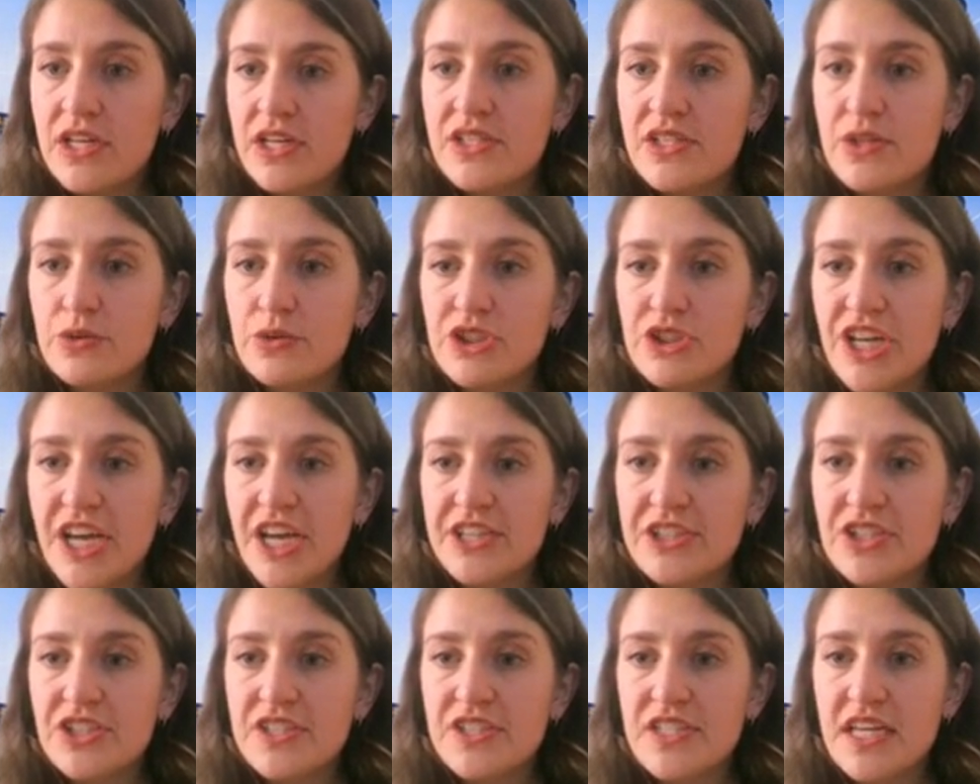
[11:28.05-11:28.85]
So
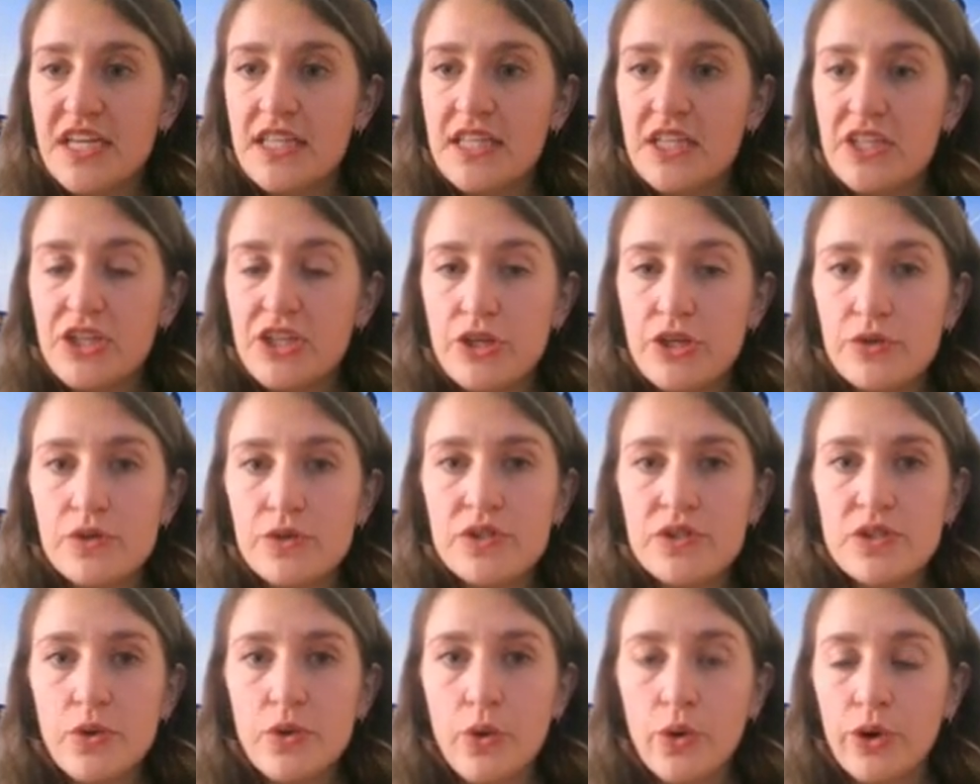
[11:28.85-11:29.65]
changes in the
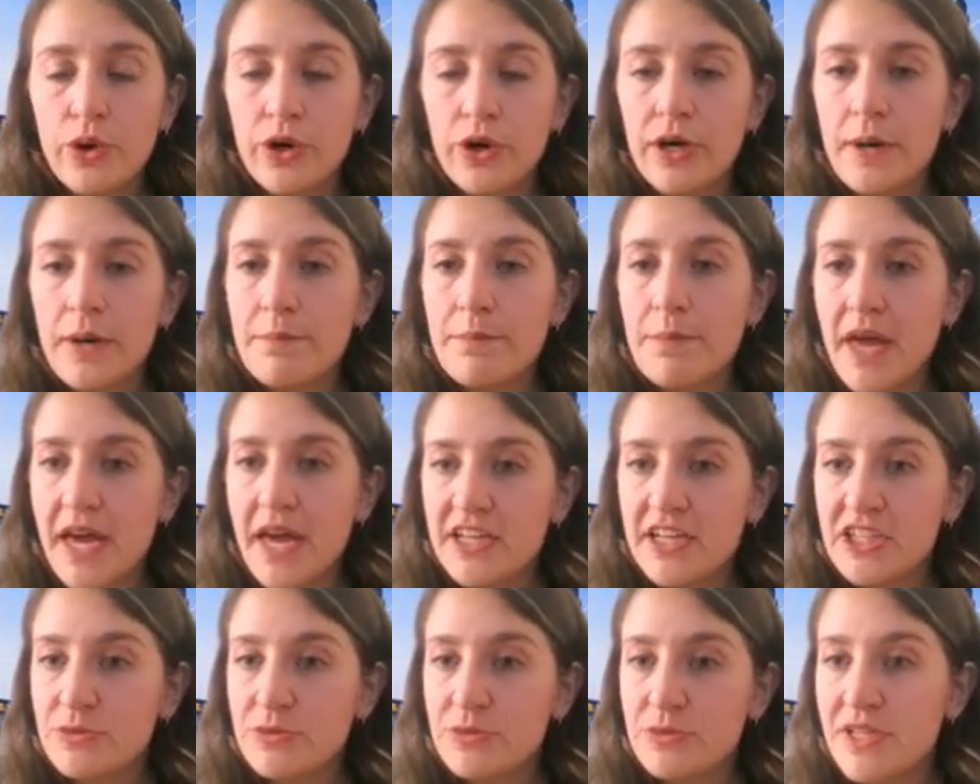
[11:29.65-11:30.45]
use or
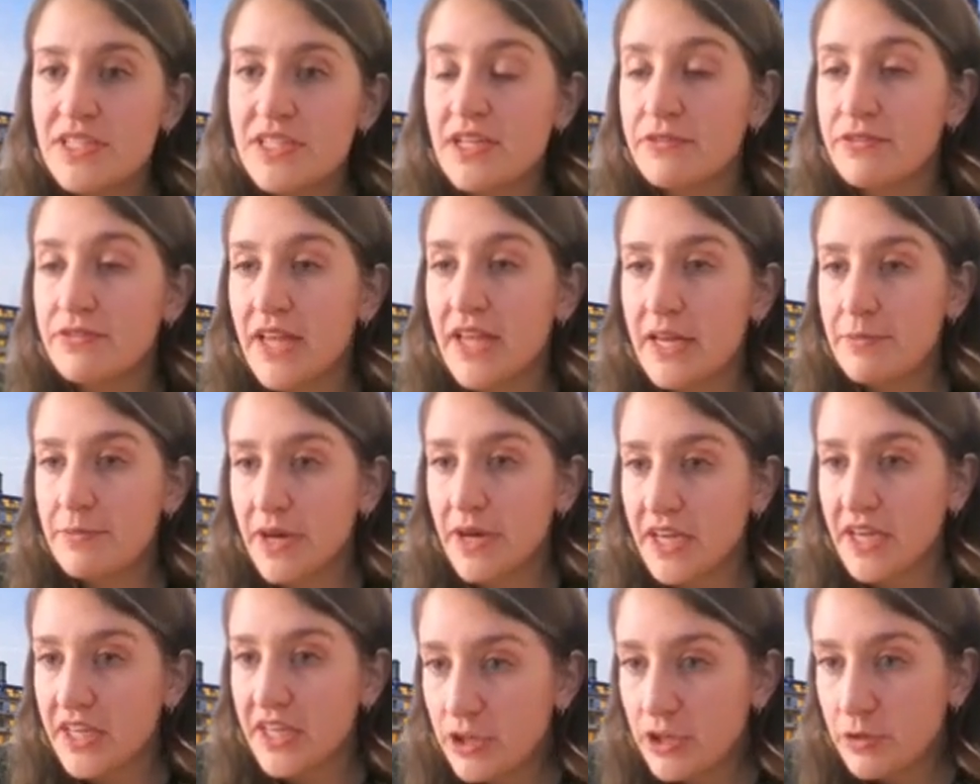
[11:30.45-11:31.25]
management of land
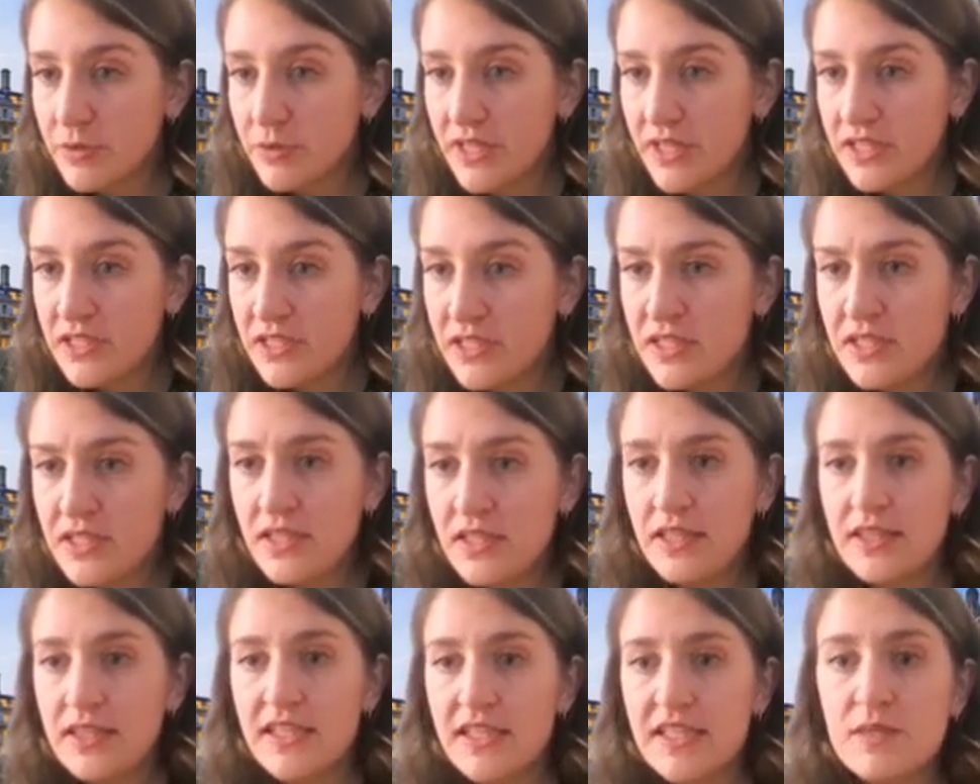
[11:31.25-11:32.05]
by
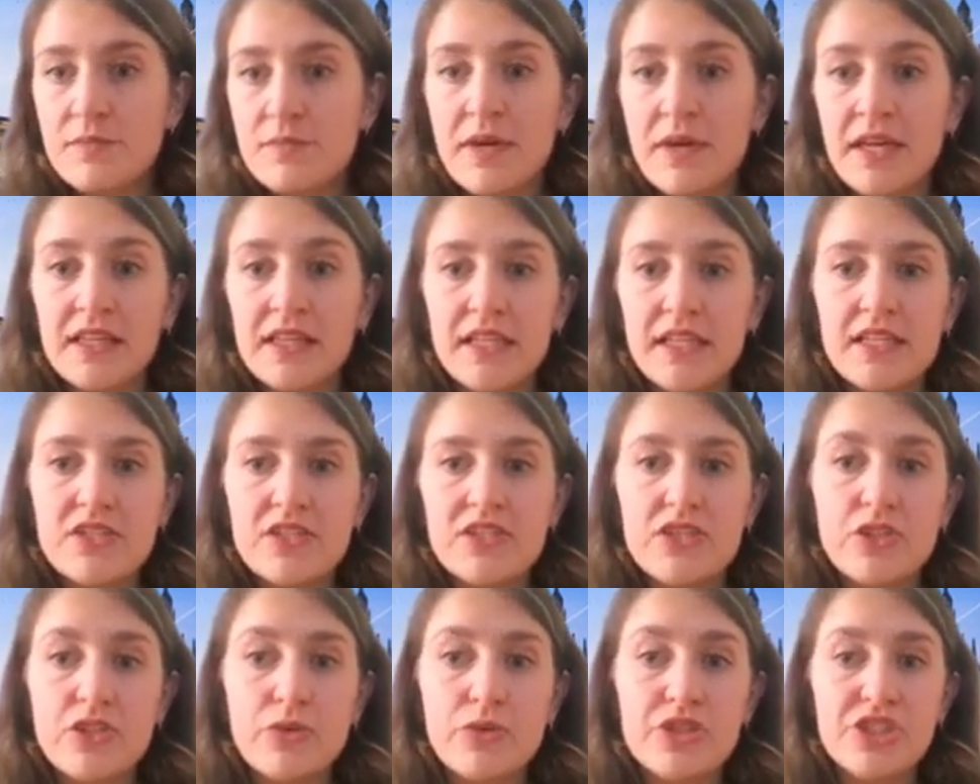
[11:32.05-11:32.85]
humans. This may
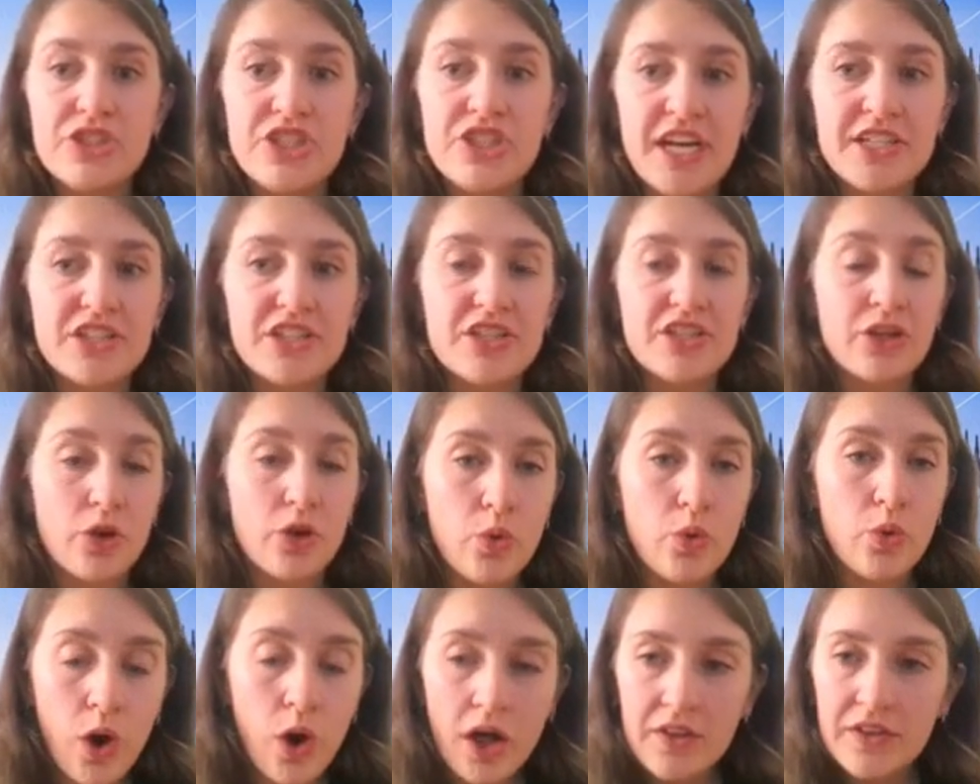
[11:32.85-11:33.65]
lead to a change in the
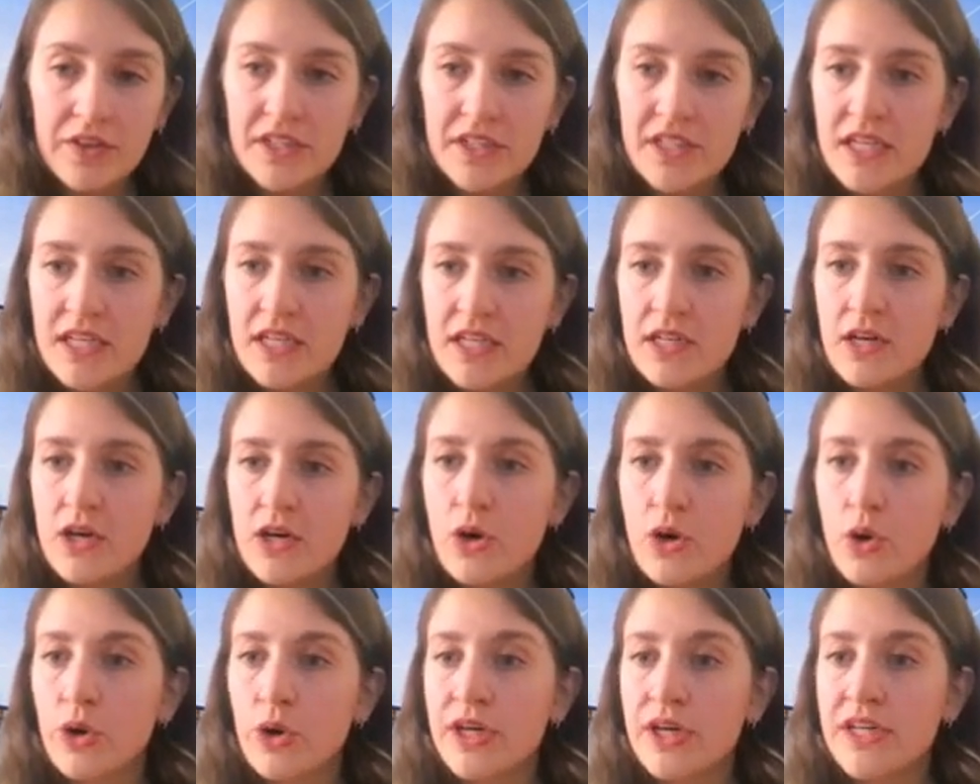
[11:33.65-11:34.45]
quality
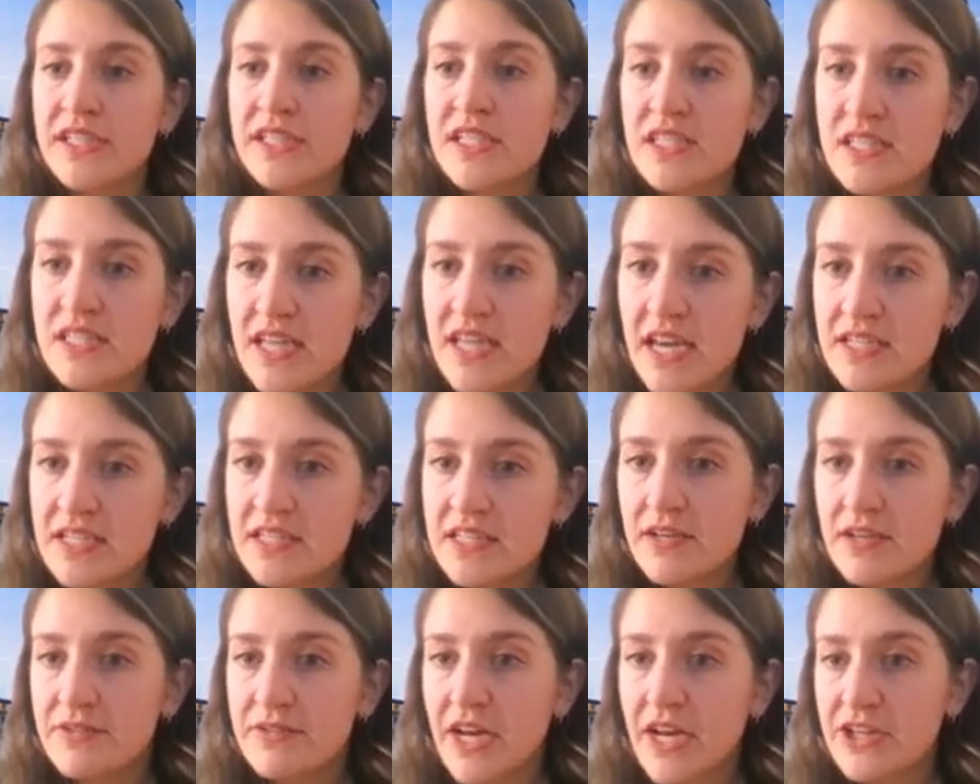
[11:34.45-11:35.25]
or
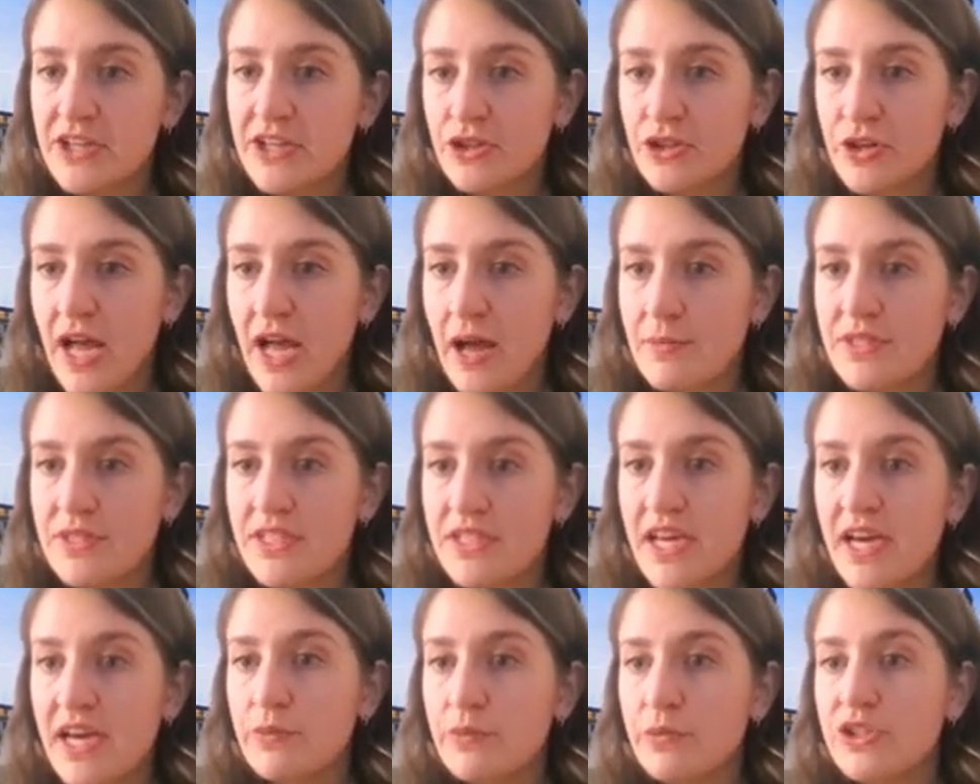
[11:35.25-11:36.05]
extent of natural
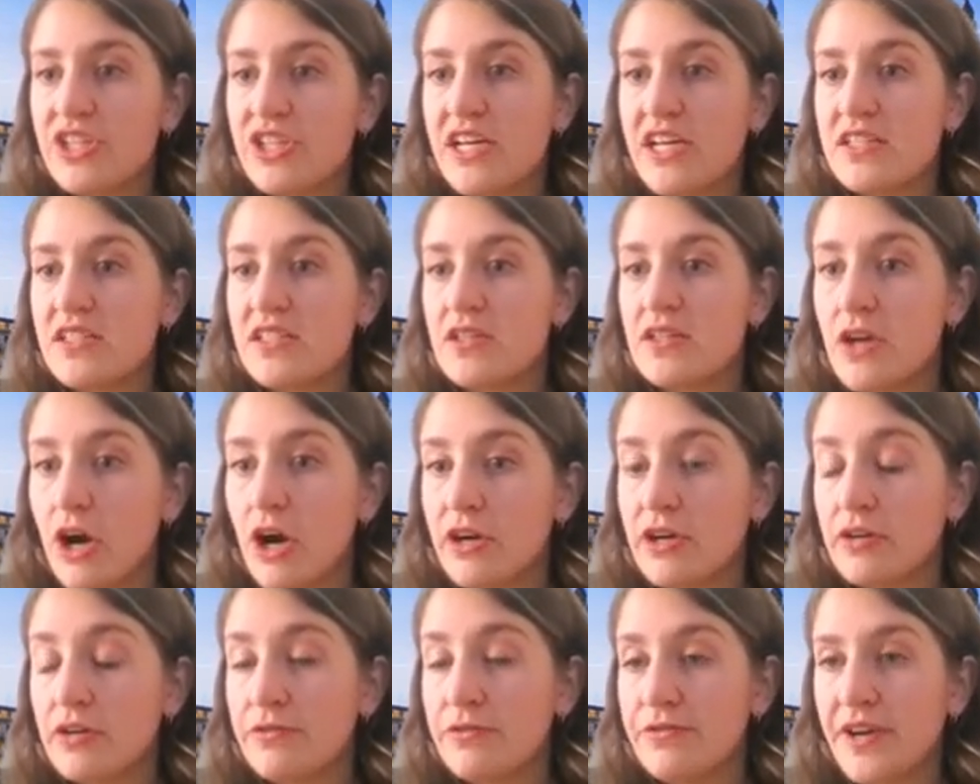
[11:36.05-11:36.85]
habitat, which has
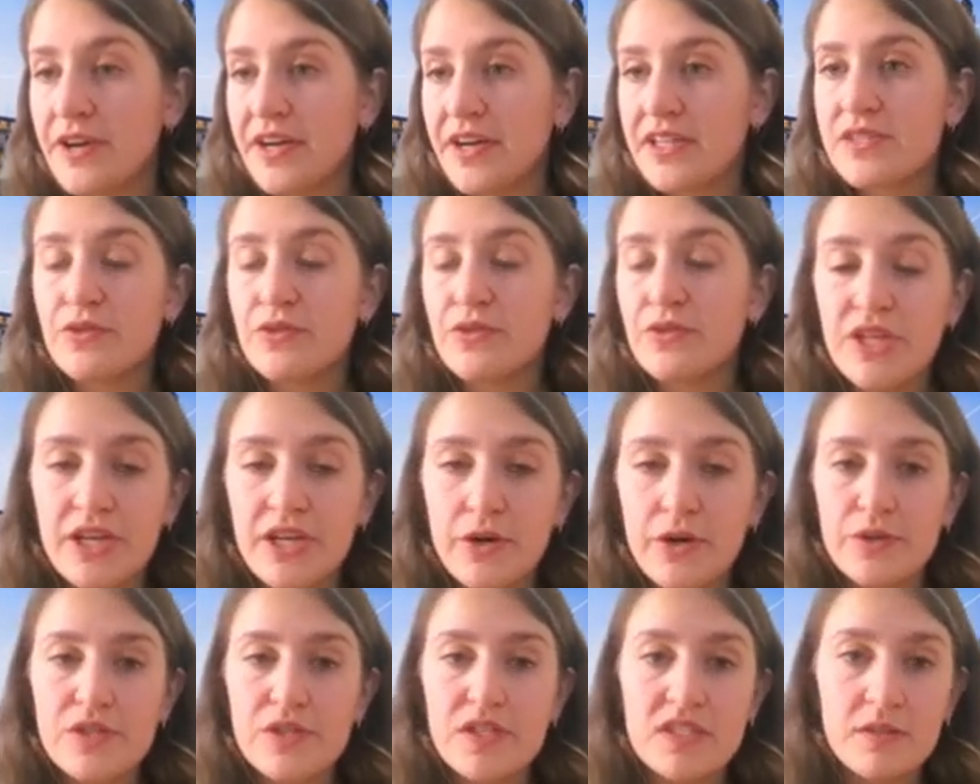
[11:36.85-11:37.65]
knock-on effects for
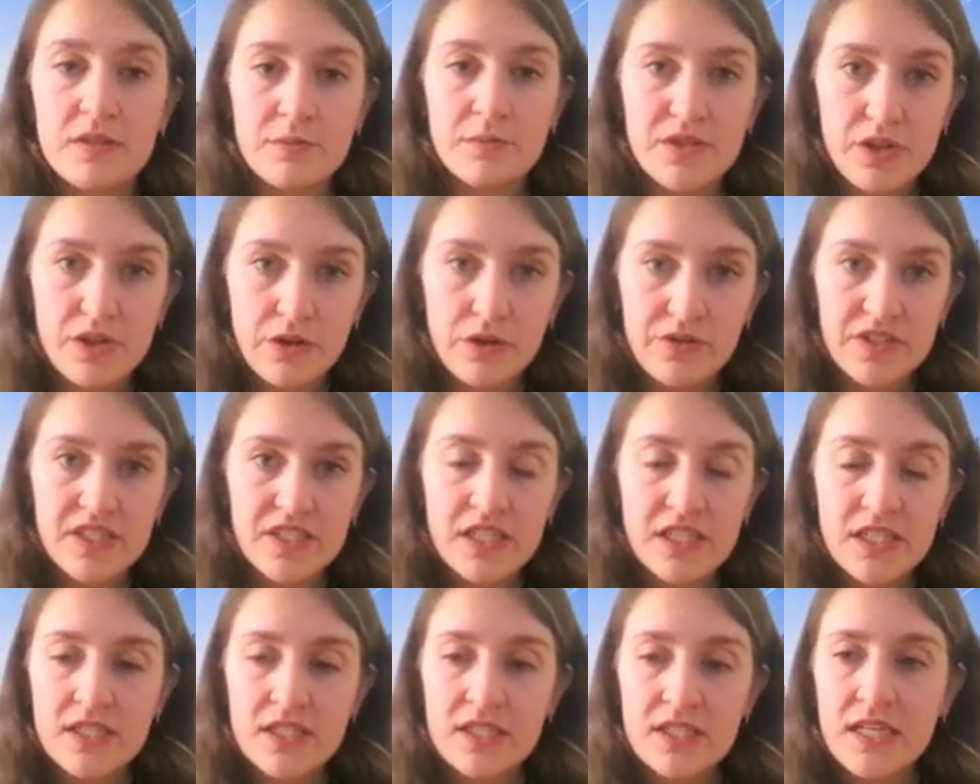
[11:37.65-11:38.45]
ecosystem
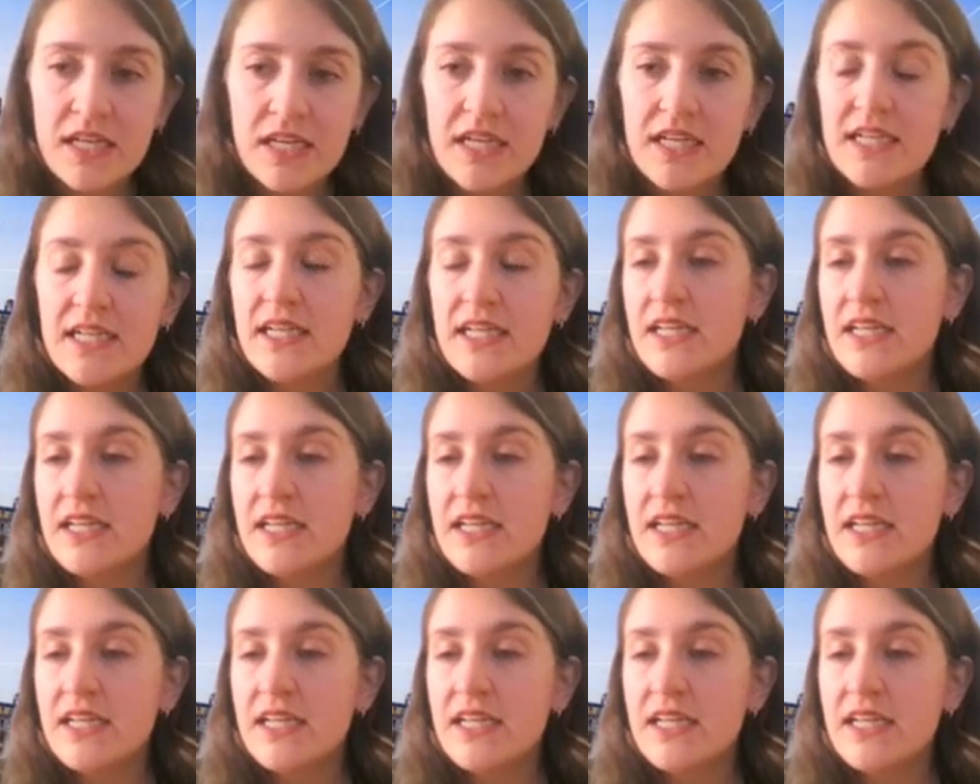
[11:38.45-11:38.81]
services.